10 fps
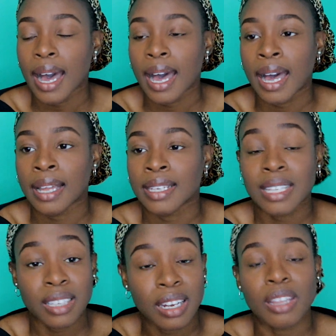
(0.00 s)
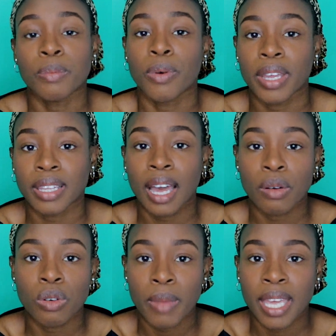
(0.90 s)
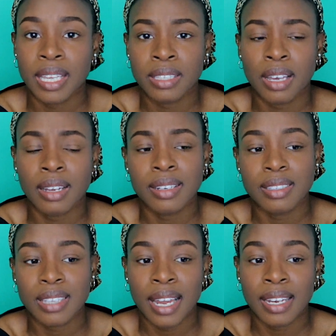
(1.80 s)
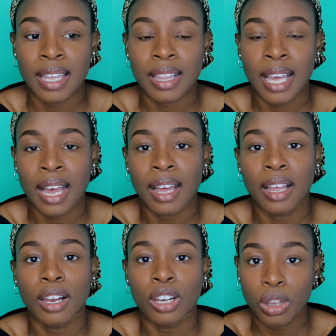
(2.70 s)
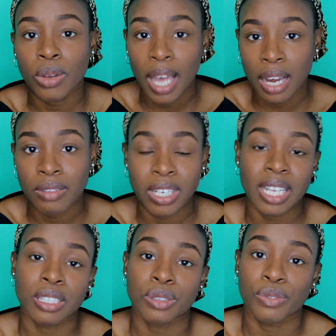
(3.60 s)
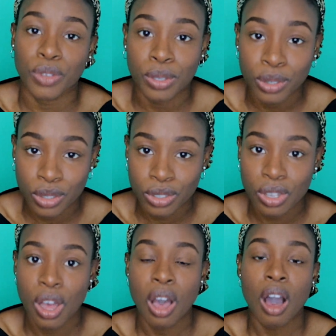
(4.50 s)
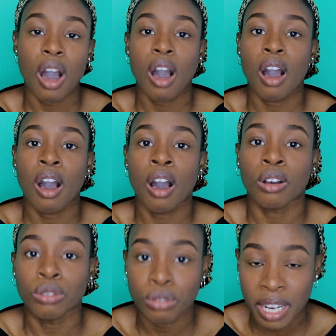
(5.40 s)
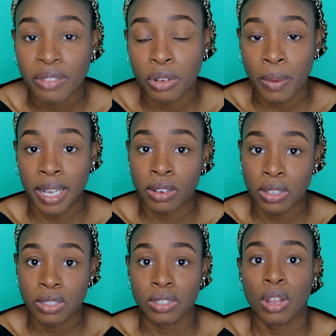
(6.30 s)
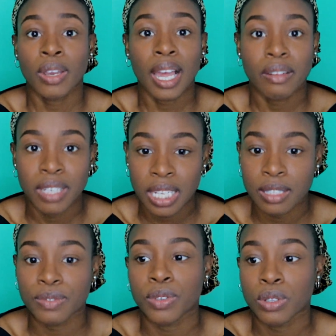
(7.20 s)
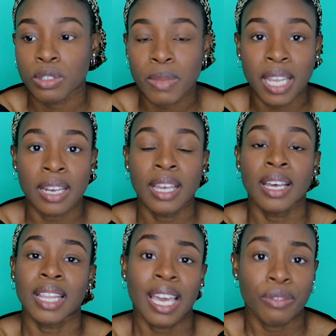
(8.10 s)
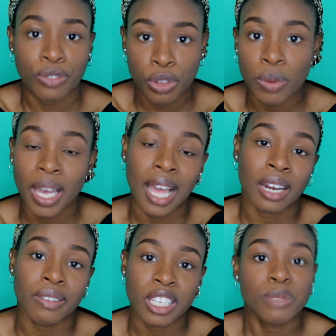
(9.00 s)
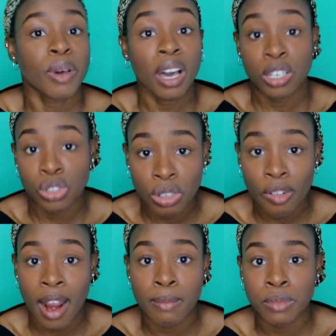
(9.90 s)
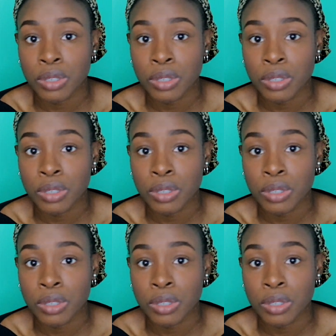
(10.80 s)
And that's another point that I will make, is understanding that low calorie dense foods are great for weight loss. Low calorie dense foods mean they have fewer calories per 100 grams.